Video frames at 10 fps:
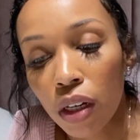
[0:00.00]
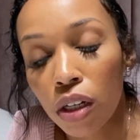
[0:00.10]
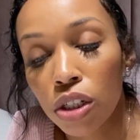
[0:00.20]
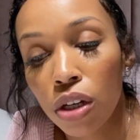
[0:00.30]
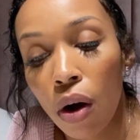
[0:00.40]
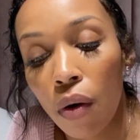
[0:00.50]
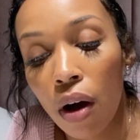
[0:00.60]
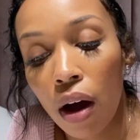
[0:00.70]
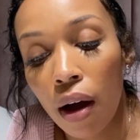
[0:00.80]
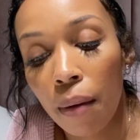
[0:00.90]

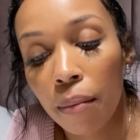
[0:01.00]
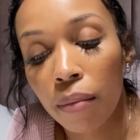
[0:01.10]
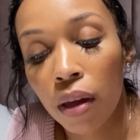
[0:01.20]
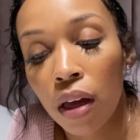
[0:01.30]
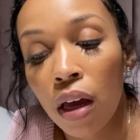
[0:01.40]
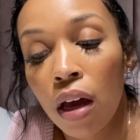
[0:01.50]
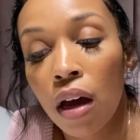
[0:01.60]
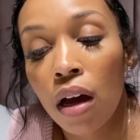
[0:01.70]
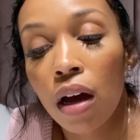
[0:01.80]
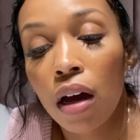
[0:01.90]
So
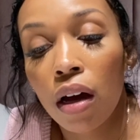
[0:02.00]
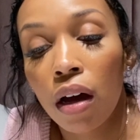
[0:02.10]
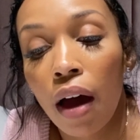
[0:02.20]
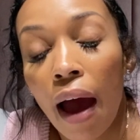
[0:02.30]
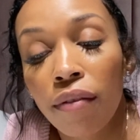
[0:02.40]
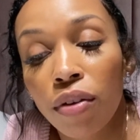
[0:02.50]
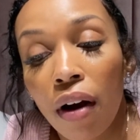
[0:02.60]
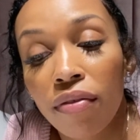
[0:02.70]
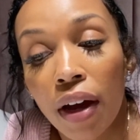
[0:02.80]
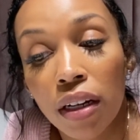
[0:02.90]
after I
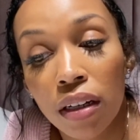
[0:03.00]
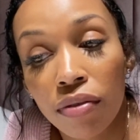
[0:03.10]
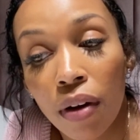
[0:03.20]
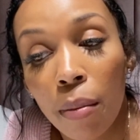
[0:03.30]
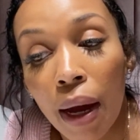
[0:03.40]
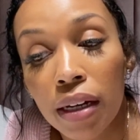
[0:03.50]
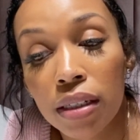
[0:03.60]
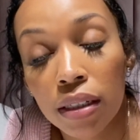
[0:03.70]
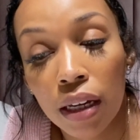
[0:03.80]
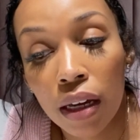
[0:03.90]
finally fell back
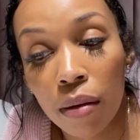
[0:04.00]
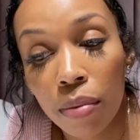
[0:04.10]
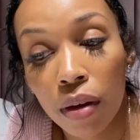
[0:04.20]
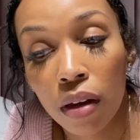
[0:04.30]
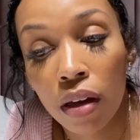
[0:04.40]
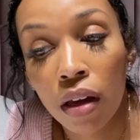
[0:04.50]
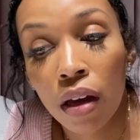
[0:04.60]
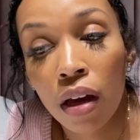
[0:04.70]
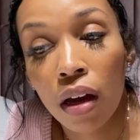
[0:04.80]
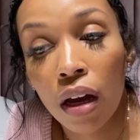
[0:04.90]
asleep,
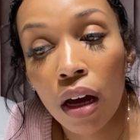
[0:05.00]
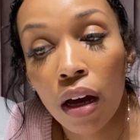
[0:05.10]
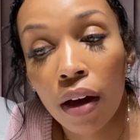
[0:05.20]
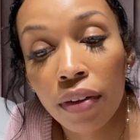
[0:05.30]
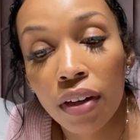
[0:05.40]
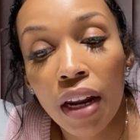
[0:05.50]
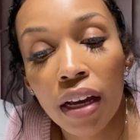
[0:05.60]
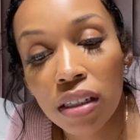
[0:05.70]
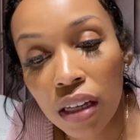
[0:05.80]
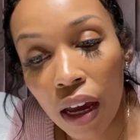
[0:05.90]
the
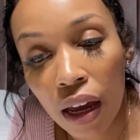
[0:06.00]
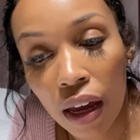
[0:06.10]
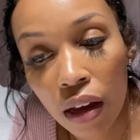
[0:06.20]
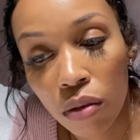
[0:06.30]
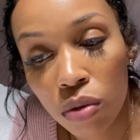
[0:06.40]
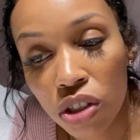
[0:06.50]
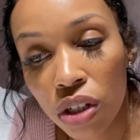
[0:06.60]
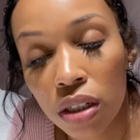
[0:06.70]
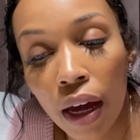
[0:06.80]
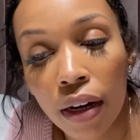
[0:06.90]
next day was
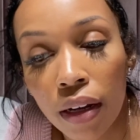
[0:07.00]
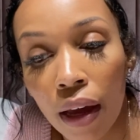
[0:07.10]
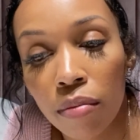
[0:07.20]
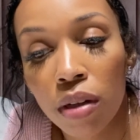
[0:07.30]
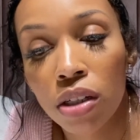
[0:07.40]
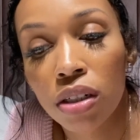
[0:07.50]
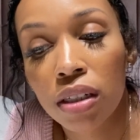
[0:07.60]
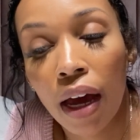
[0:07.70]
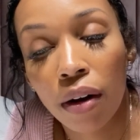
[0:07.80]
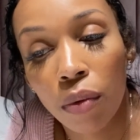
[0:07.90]
just kind of like me
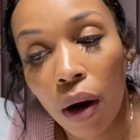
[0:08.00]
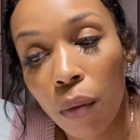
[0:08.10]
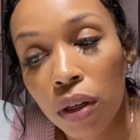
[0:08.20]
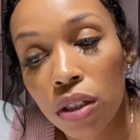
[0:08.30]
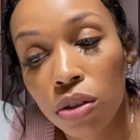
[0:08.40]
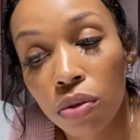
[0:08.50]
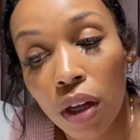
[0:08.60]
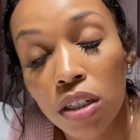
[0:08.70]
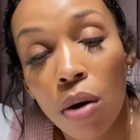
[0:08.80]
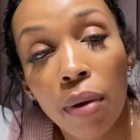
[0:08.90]
deciding what I wanted to do. They
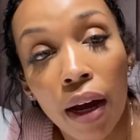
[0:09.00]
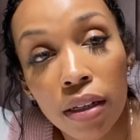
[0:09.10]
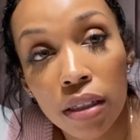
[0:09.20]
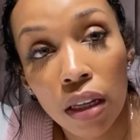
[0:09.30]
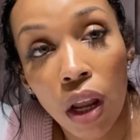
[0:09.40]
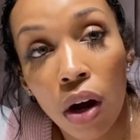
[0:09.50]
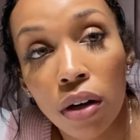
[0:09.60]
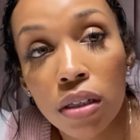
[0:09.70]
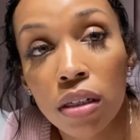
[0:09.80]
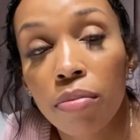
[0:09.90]
told me I could stay longer
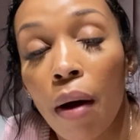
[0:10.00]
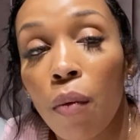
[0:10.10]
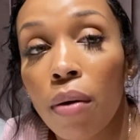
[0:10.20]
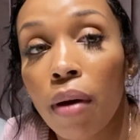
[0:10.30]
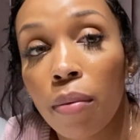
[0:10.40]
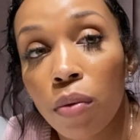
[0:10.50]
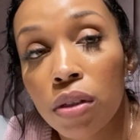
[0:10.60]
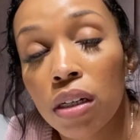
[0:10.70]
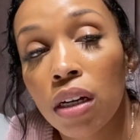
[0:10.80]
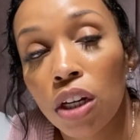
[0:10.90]
since my one baby was
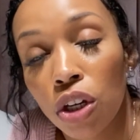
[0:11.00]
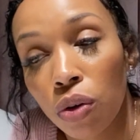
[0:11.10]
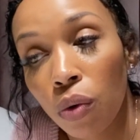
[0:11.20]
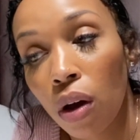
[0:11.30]
in NICU.